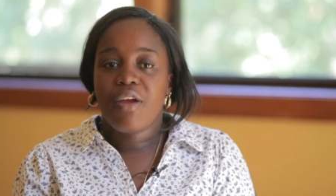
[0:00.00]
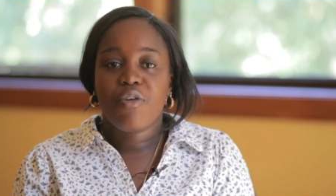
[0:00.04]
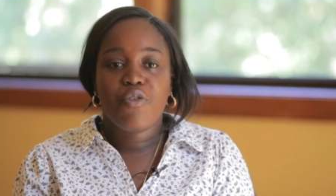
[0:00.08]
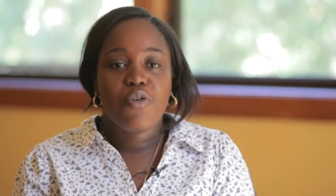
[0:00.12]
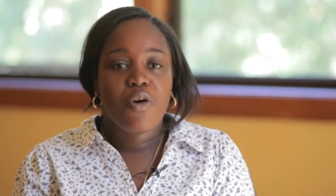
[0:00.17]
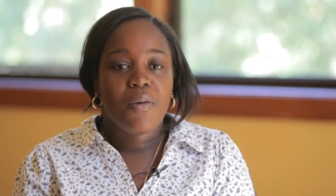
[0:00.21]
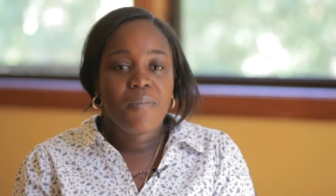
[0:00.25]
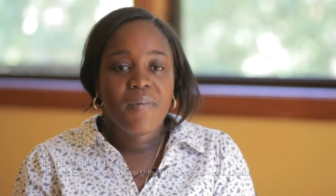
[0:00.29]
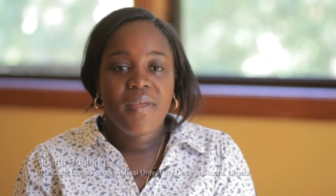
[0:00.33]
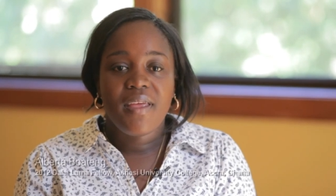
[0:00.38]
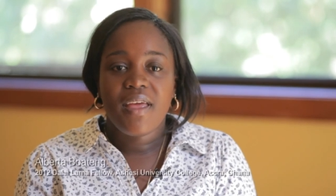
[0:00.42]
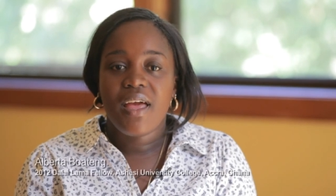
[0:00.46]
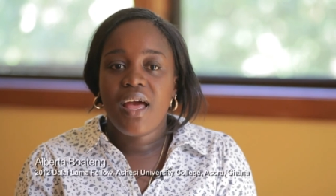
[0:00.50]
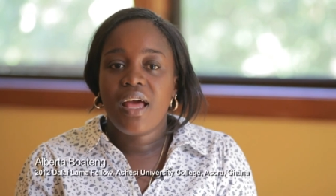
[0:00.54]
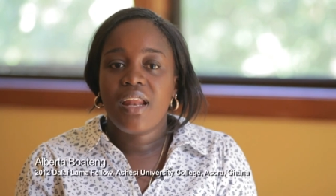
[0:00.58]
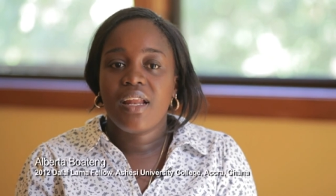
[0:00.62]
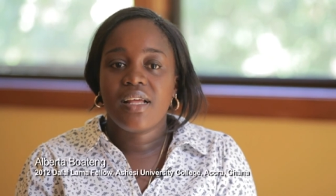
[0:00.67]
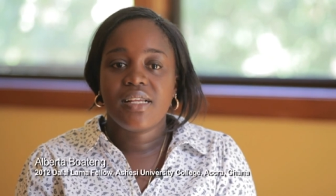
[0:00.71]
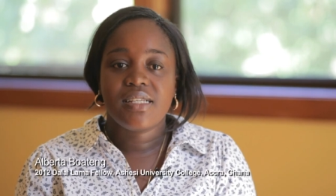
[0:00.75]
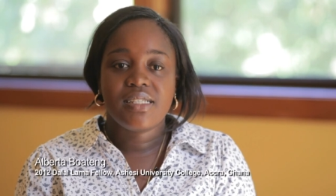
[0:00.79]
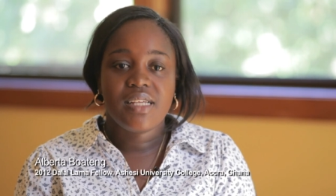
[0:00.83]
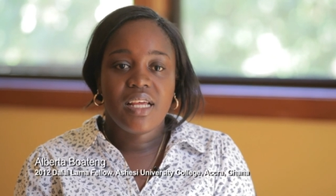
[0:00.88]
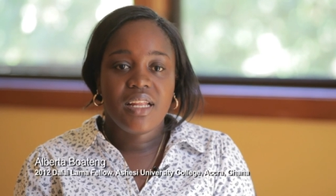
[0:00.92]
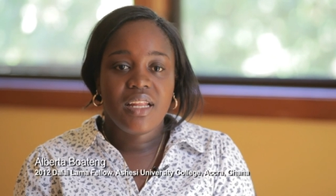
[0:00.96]
I grew up in
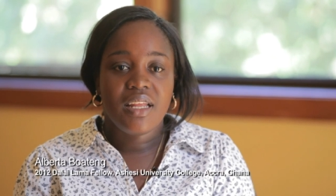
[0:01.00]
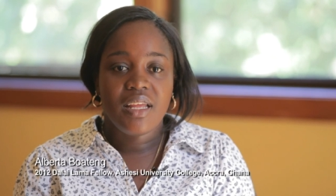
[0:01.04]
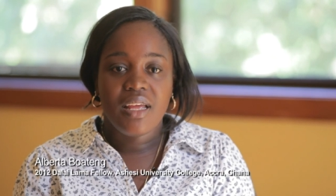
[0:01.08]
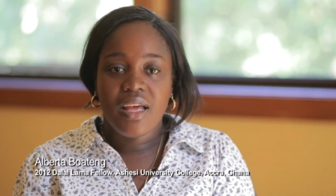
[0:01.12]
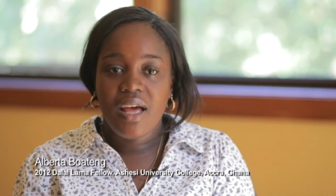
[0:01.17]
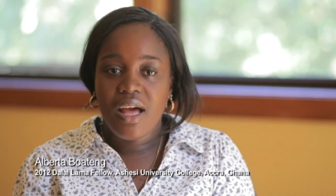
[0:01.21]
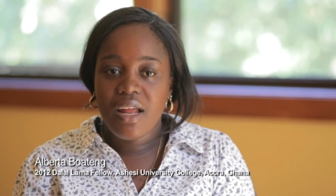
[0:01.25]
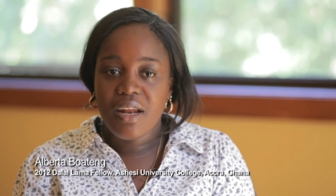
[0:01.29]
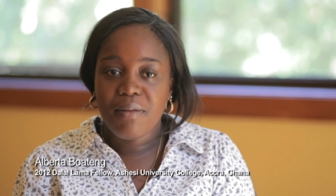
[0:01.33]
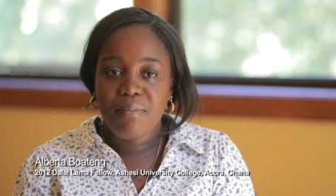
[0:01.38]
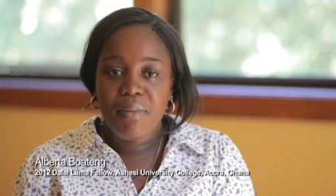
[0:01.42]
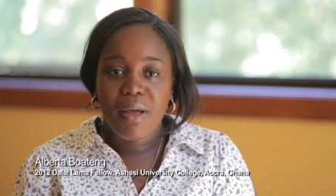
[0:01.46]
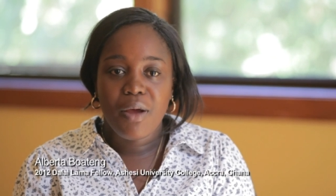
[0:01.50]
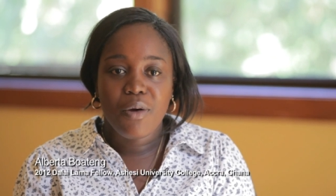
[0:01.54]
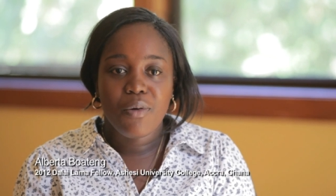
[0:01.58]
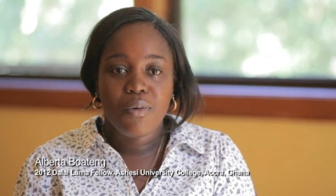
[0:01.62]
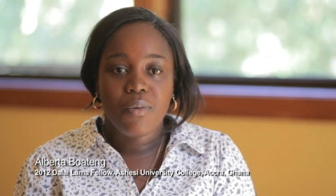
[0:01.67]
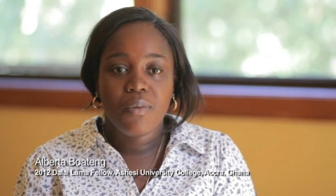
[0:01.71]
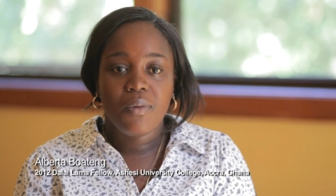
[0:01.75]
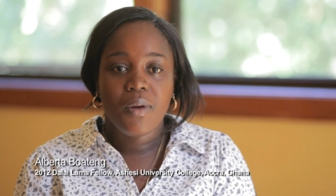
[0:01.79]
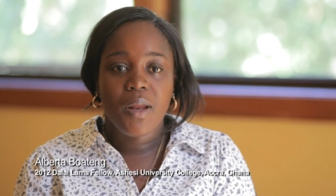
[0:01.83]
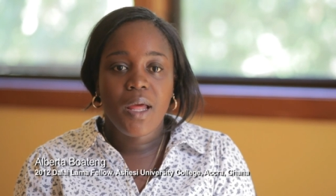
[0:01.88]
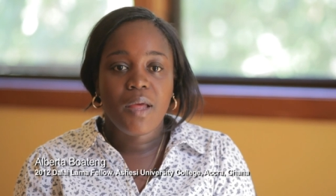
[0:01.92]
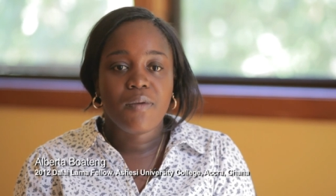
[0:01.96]
Ghana, stayed in Ghana my
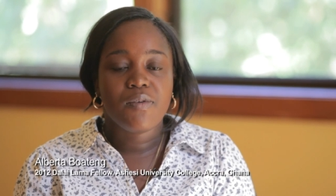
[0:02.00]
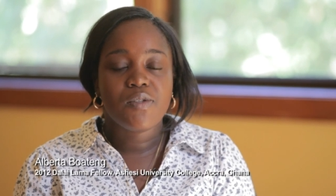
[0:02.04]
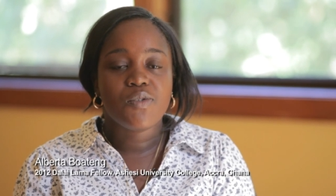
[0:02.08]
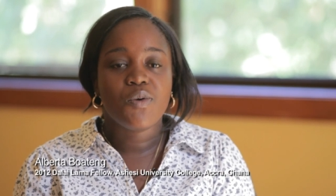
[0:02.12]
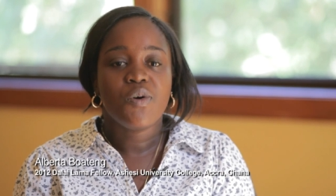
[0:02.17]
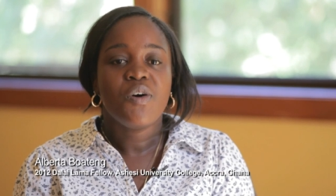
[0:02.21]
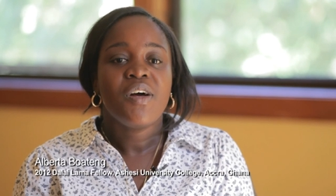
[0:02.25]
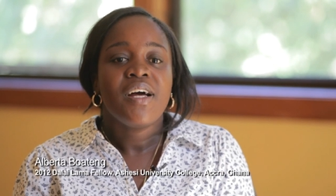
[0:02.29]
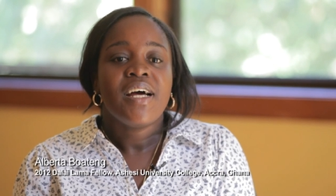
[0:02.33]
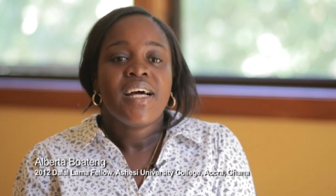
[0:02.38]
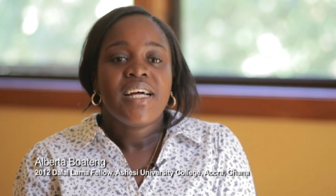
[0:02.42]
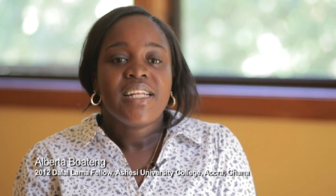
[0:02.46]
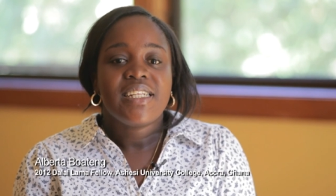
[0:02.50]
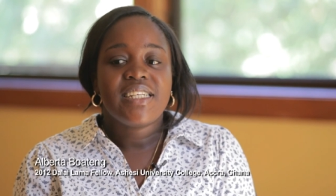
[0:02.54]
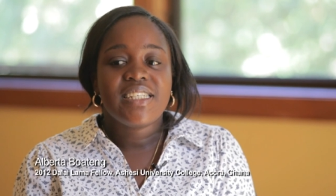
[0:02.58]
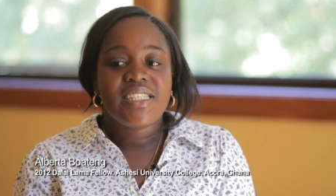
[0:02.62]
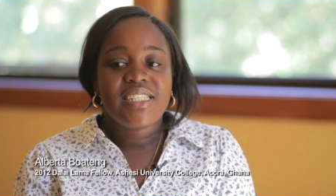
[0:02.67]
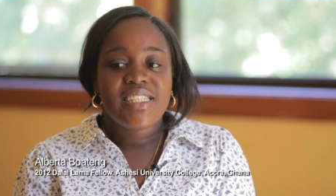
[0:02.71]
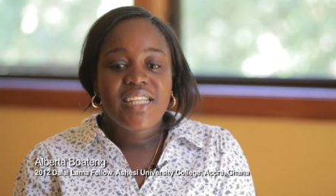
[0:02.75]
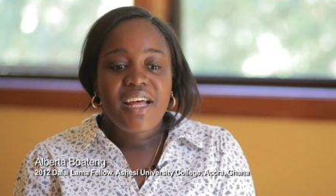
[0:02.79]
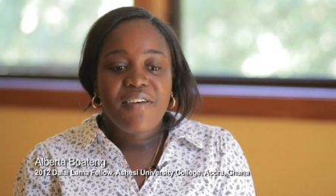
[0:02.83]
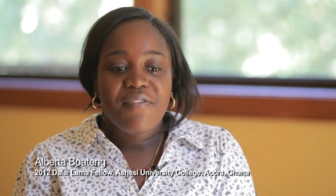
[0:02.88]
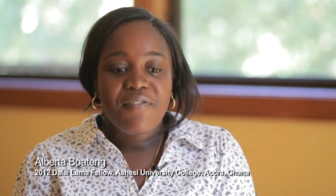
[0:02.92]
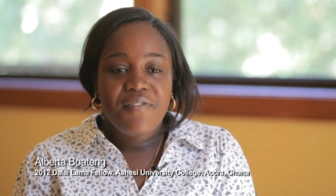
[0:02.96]
whole life, so
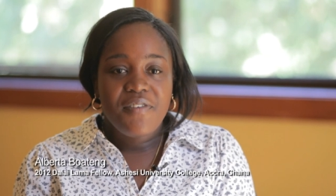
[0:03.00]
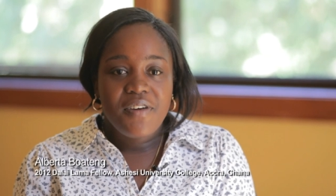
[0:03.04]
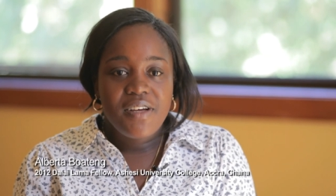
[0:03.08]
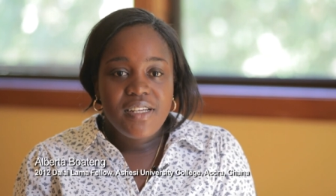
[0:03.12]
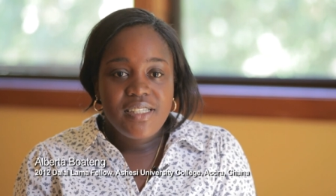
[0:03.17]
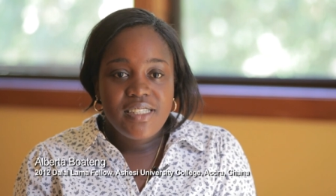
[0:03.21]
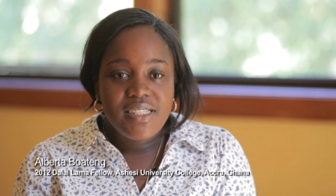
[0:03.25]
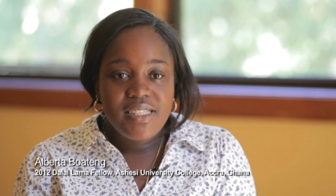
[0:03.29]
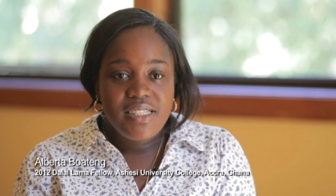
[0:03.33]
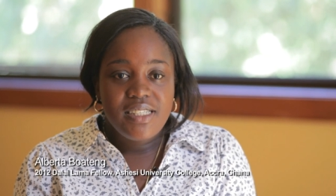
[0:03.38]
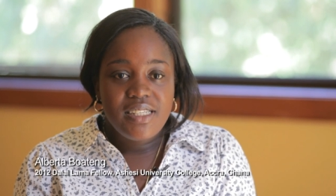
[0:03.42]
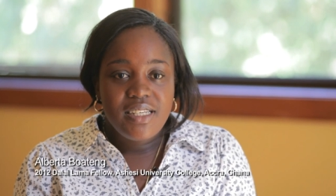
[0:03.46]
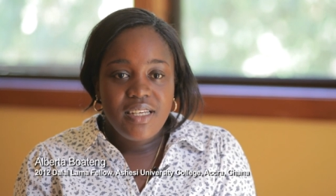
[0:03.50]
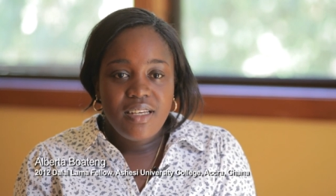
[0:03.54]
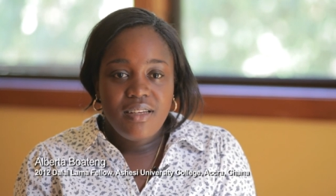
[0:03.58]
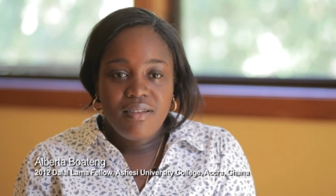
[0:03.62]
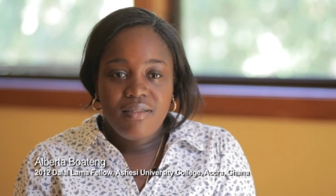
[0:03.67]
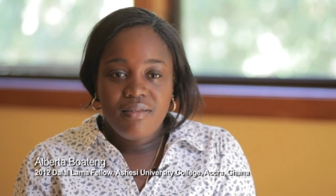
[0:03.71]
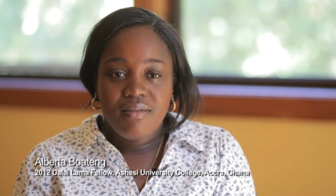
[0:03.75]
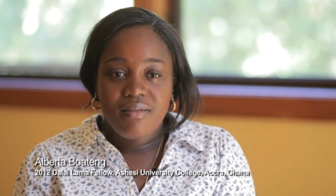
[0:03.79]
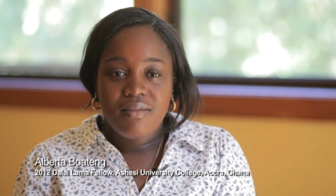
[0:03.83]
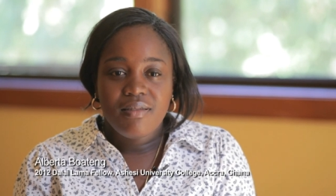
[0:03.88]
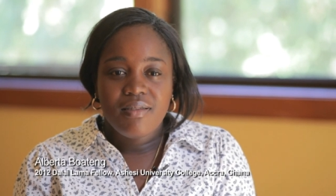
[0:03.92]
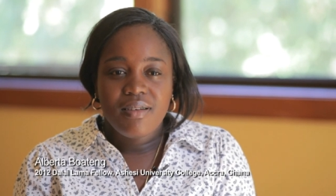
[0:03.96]
this
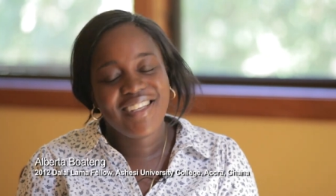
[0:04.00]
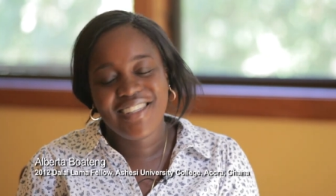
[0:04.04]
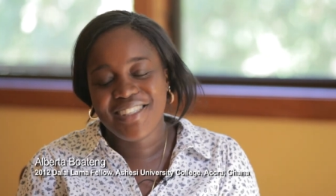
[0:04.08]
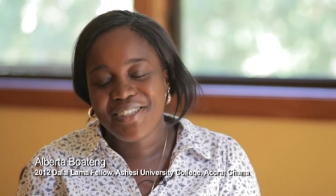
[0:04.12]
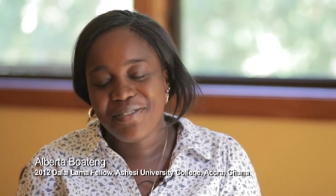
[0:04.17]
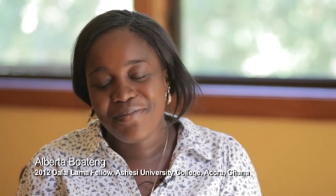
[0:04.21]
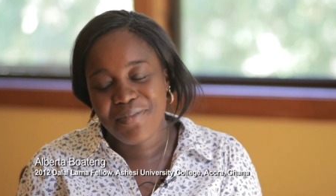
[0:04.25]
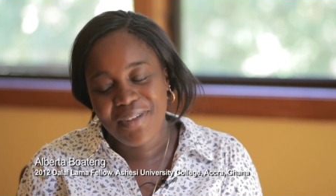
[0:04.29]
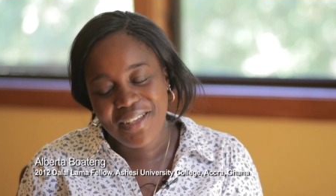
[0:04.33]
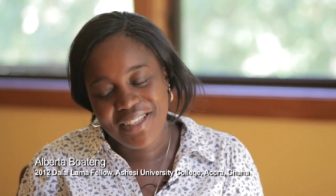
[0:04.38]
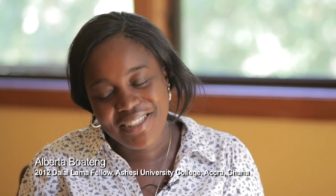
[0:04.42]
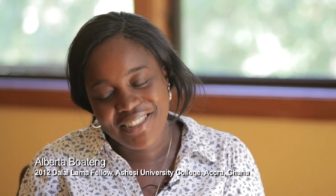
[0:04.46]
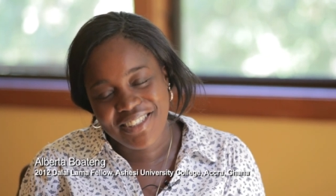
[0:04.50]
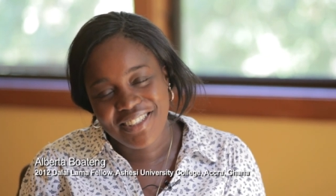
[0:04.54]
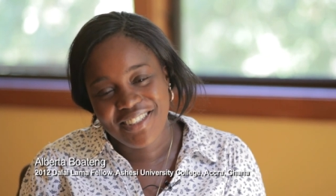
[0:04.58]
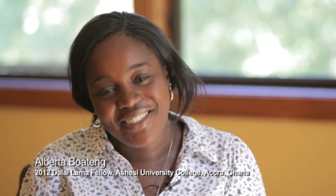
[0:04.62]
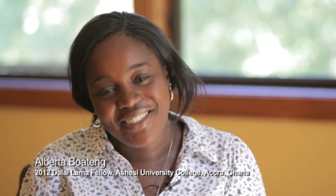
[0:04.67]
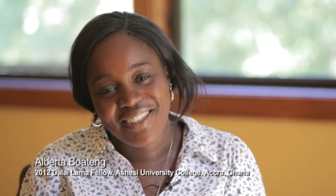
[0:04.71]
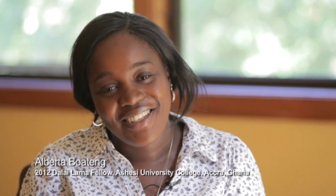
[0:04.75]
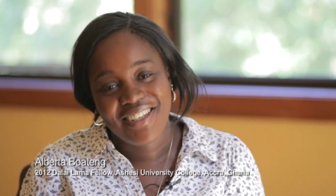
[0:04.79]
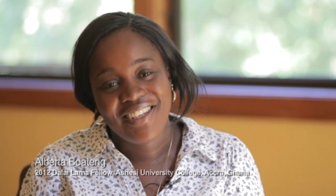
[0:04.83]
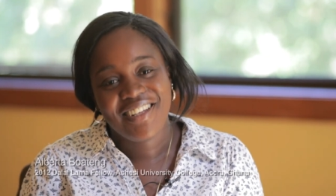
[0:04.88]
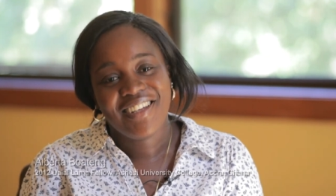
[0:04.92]
diversity, it's amazing.